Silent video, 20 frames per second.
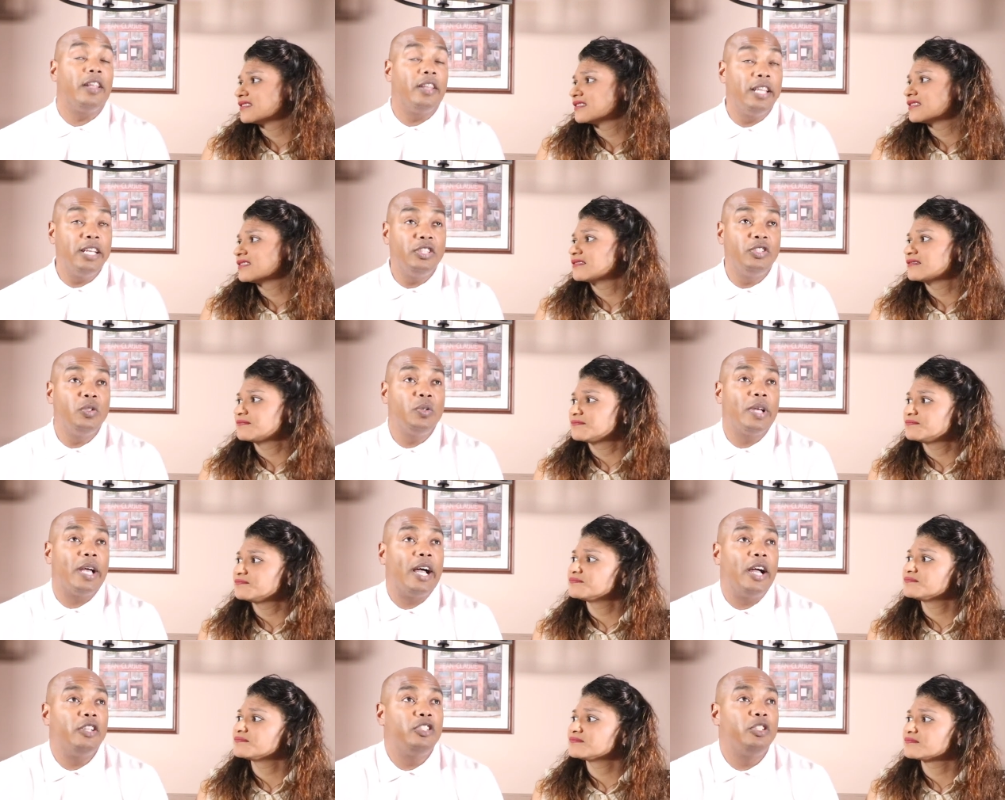Speaker 1: lead you,
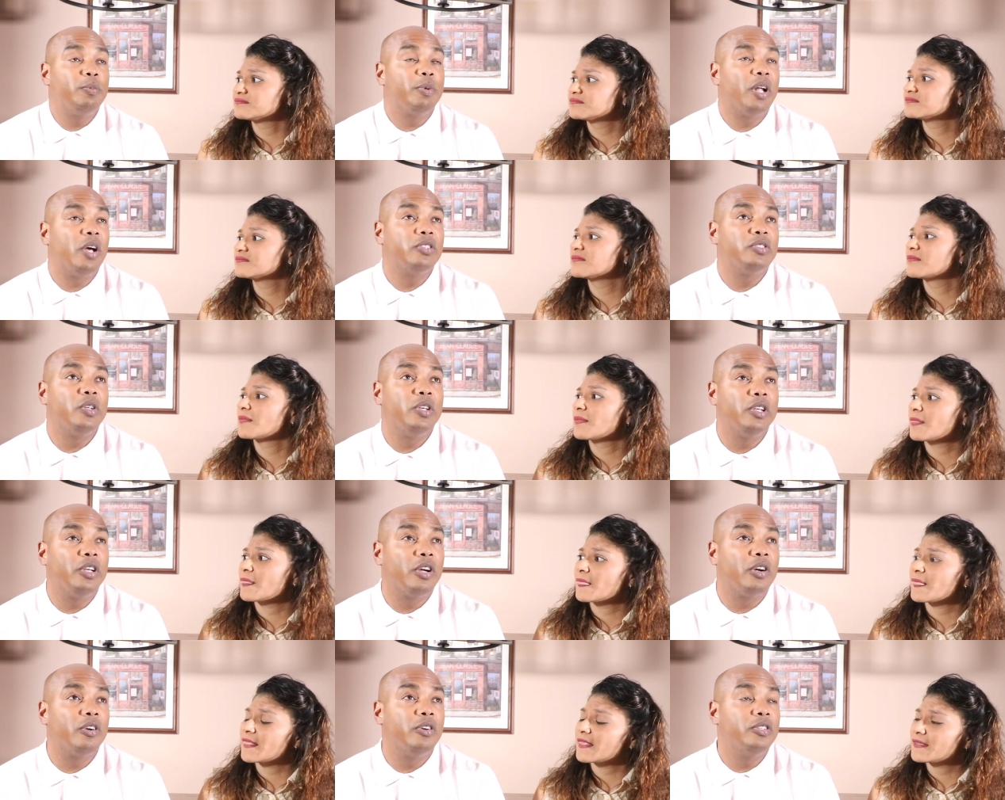guide you, but also
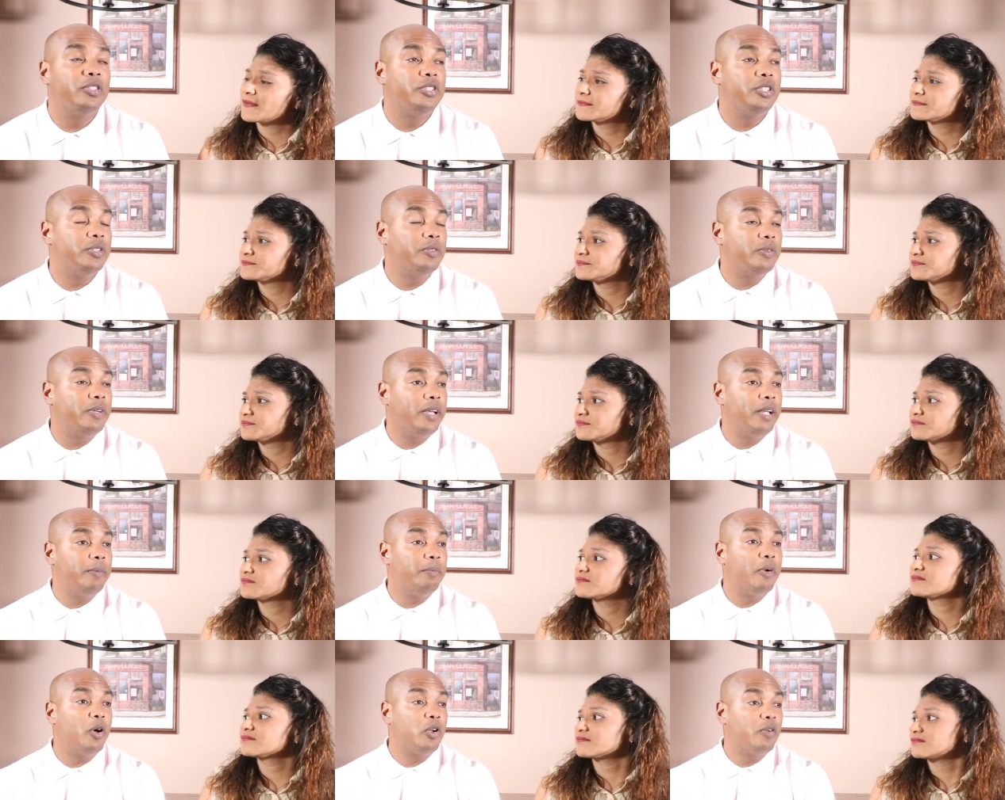encourage you and
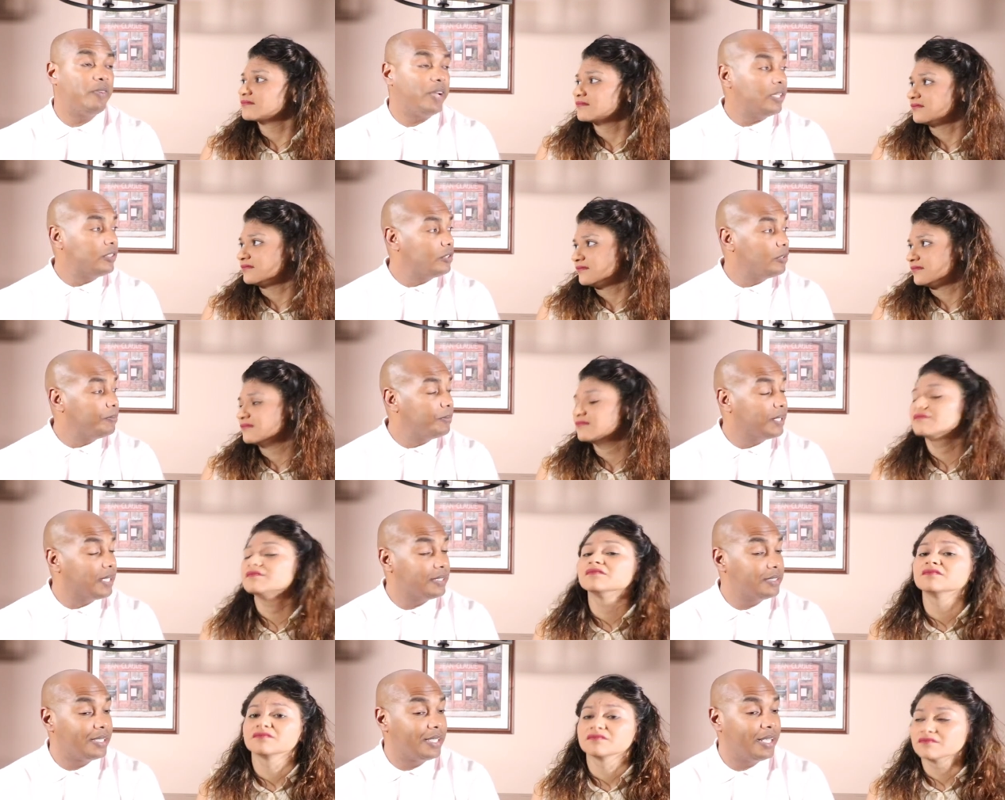motivate you
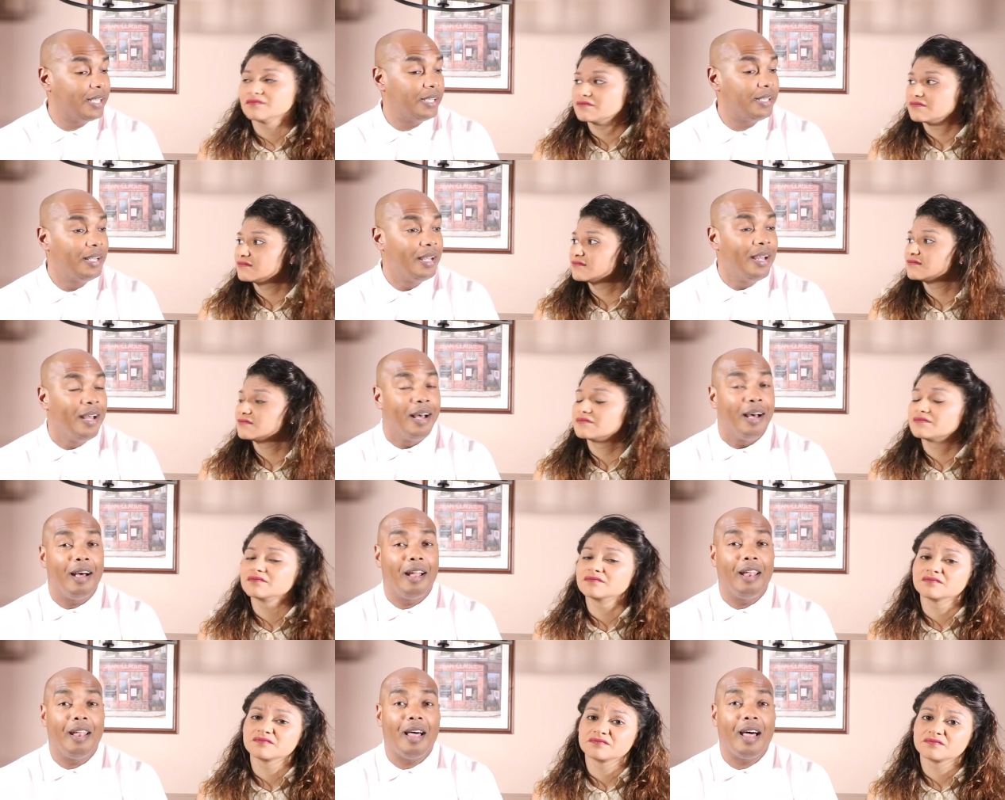because again,
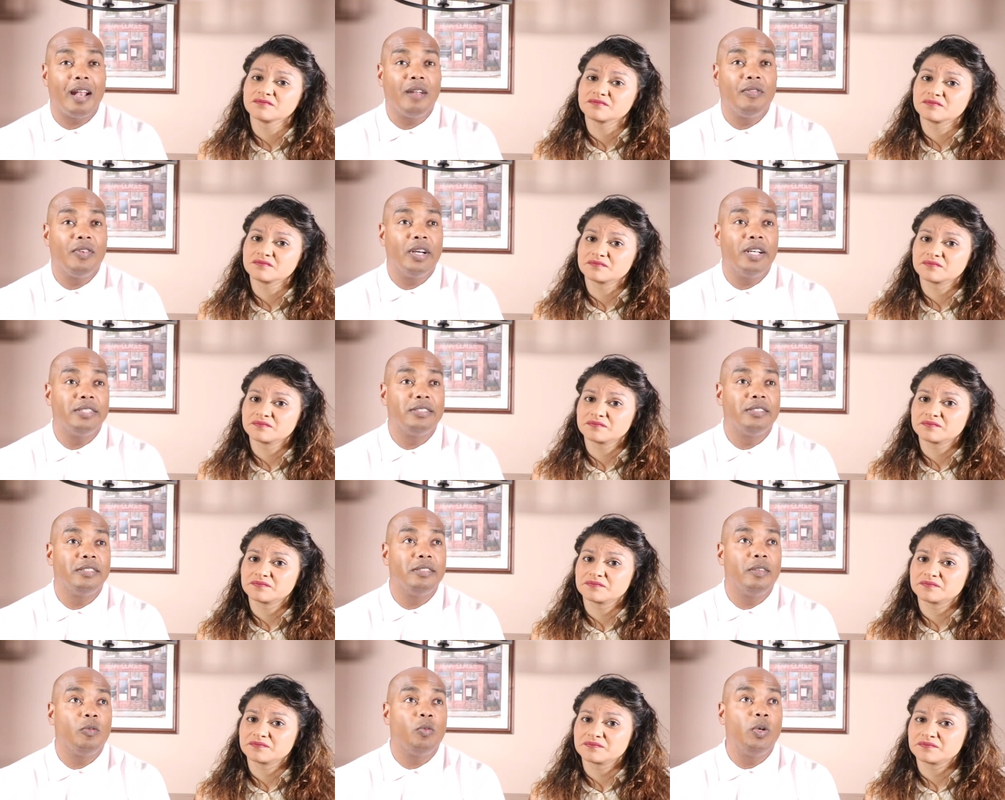a lot of
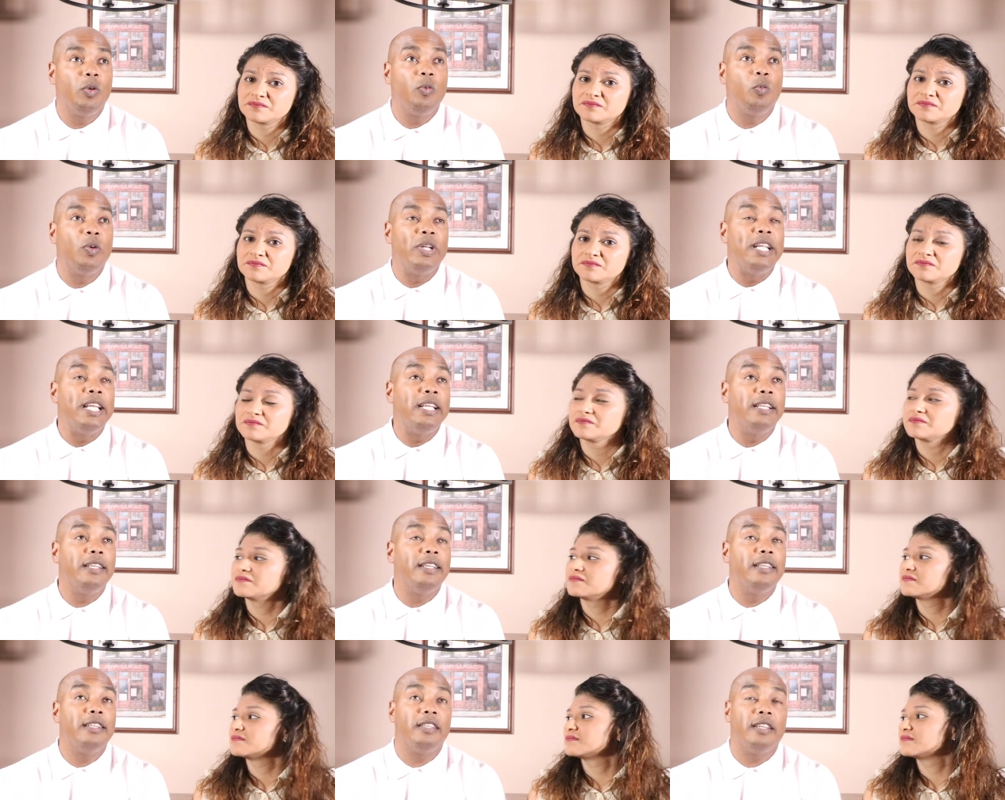us we, we
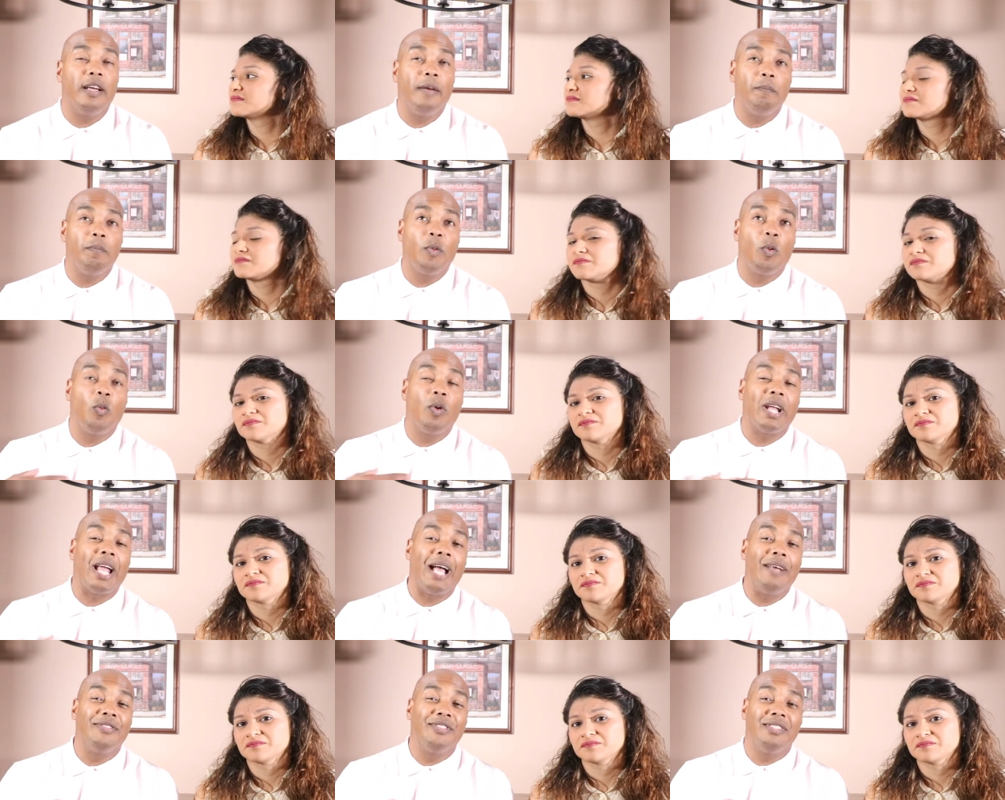need what
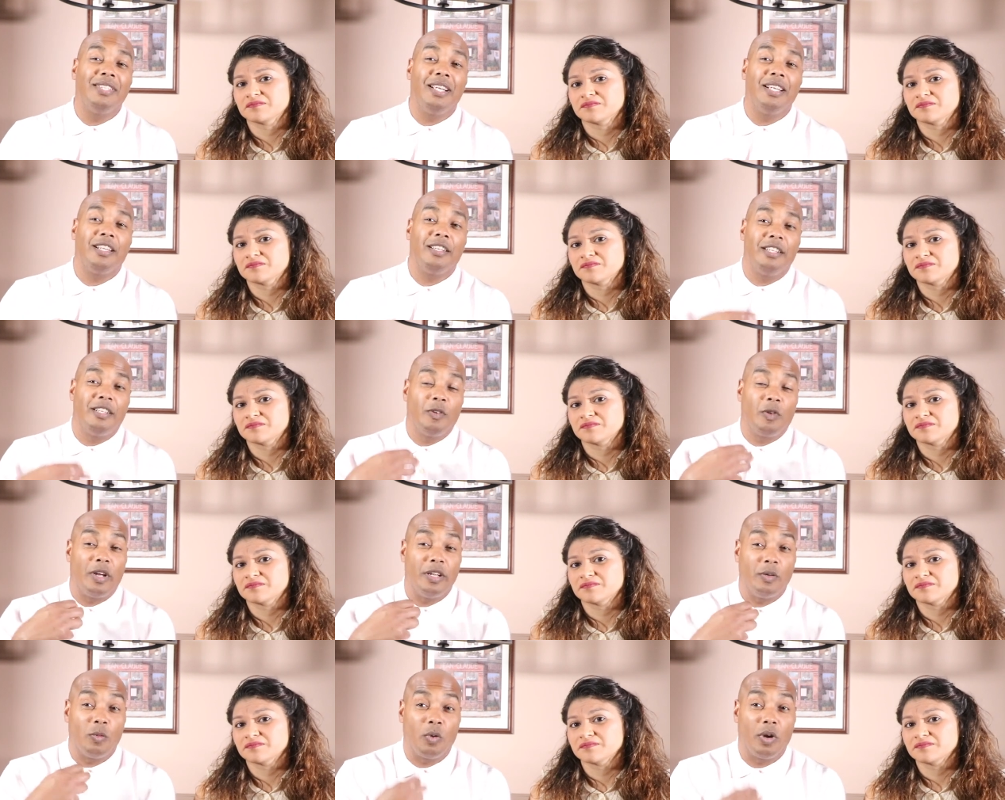I've seen in the,
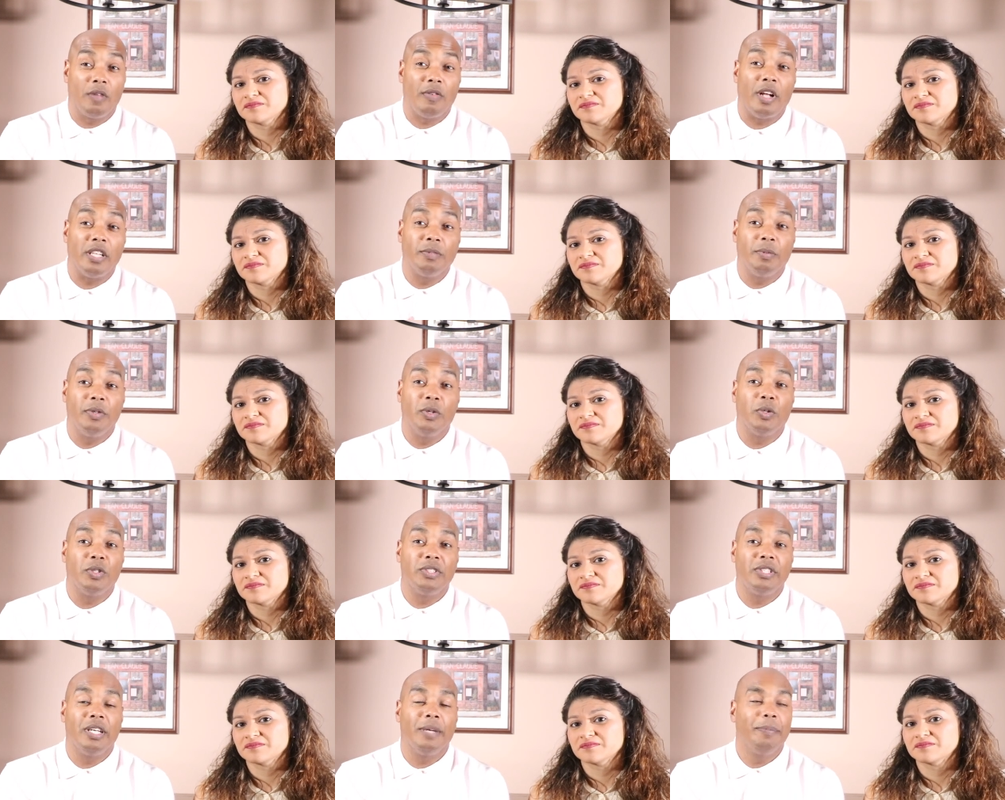in the world of
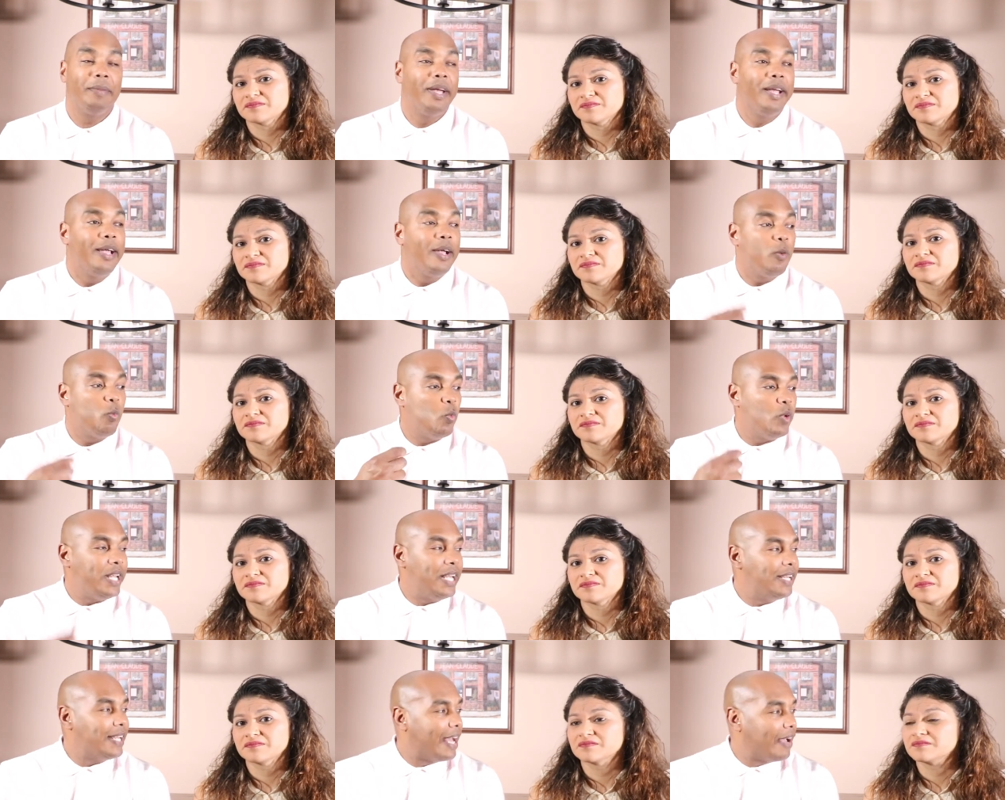entrepreneurship, we
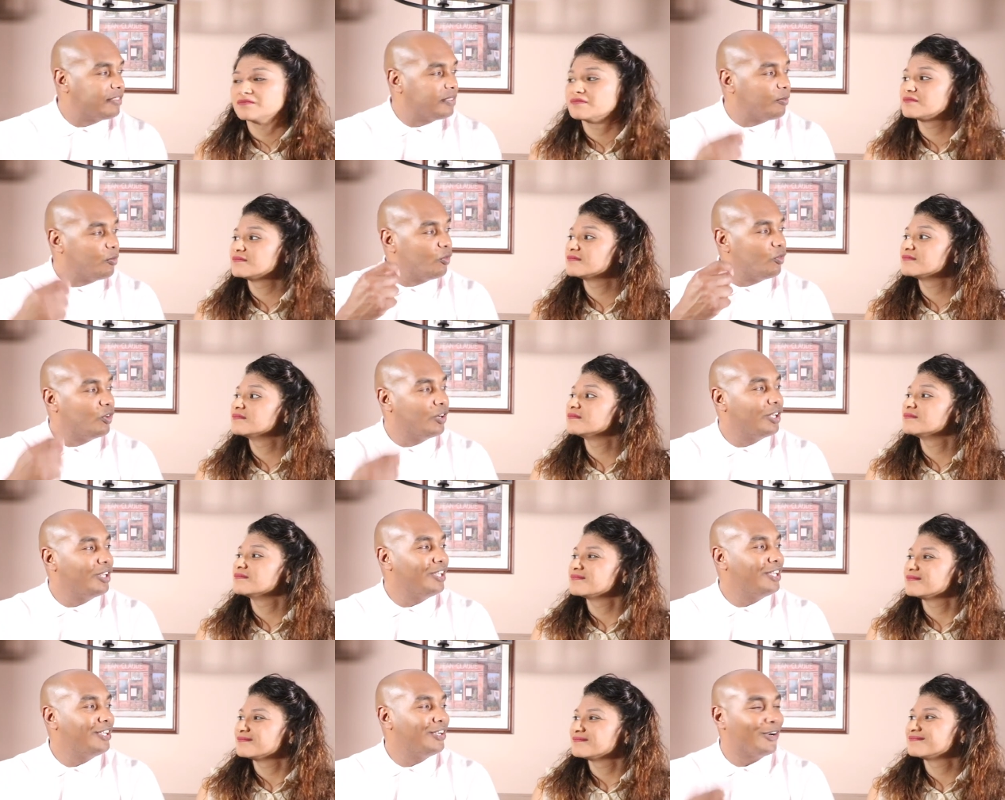need to have some
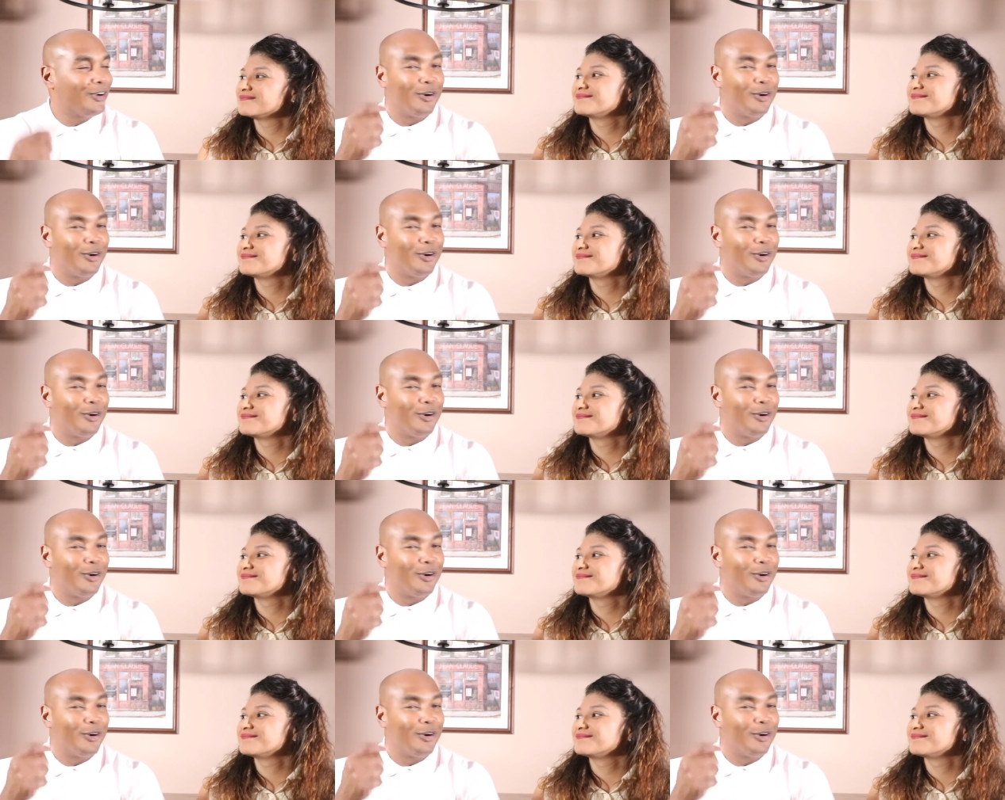really